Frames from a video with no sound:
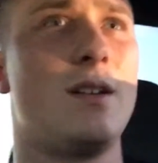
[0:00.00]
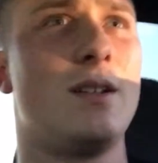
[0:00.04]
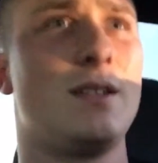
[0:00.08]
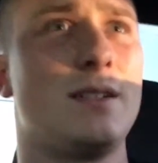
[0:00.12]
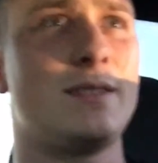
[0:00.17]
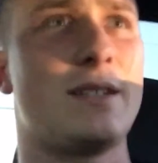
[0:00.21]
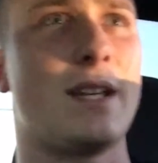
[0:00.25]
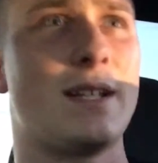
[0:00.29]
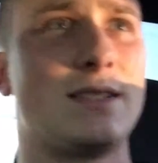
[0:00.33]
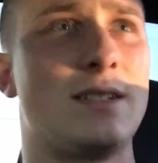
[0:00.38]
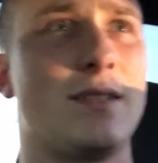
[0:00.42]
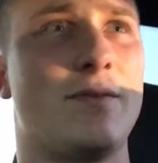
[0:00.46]

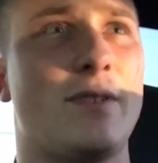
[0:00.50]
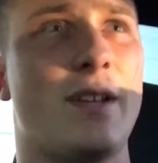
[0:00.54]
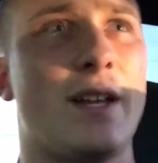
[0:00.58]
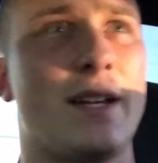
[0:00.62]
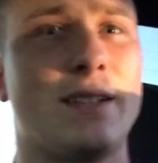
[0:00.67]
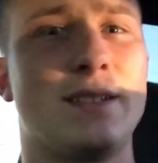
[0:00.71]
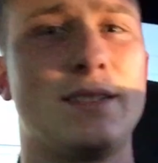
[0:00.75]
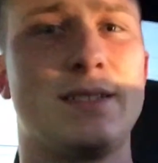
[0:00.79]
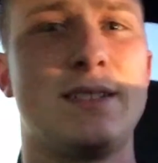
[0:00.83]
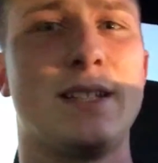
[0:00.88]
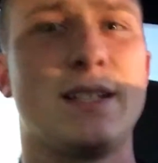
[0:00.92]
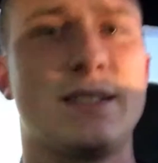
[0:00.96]
sets of
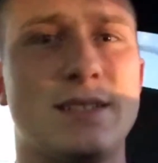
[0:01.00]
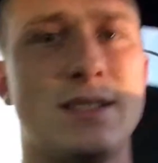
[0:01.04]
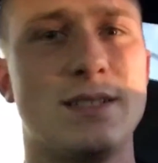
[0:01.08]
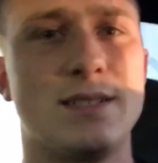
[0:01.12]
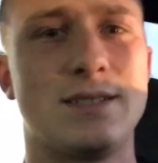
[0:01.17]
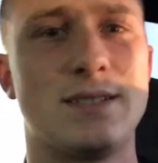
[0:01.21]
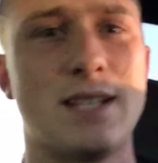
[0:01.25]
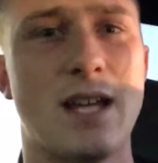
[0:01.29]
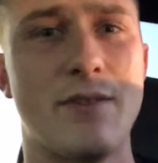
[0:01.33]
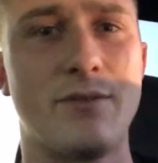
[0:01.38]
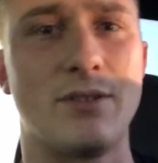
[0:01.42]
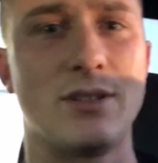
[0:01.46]
like 6 and
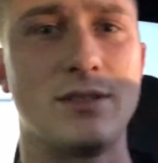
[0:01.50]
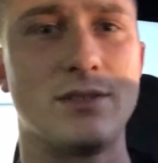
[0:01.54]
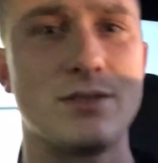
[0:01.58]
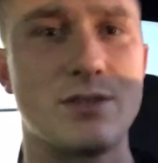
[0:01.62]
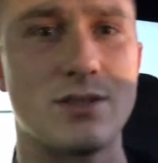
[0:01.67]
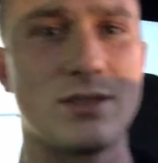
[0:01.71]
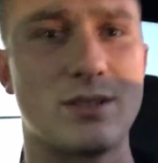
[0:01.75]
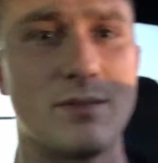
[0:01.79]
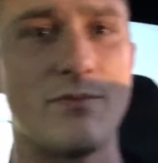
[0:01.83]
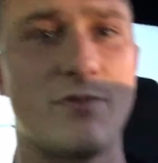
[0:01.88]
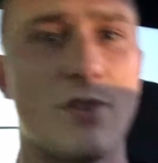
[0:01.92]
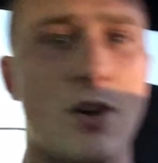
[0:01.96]
7,
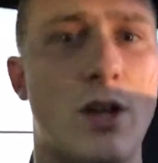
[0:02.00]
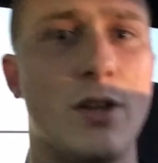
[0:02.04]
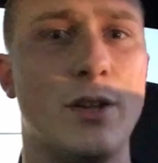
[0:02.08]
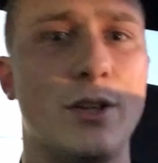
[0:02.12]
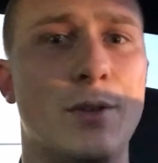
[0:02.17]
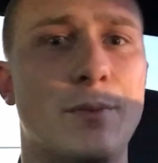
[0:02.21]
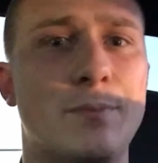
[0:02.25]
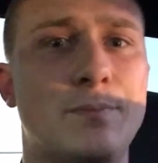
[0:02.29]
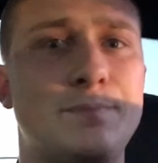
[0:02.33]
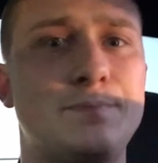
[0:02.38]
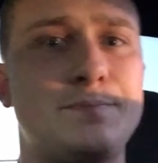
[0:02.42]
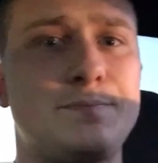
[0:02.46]
just some
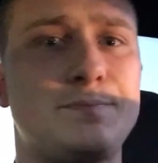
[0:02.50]
volume.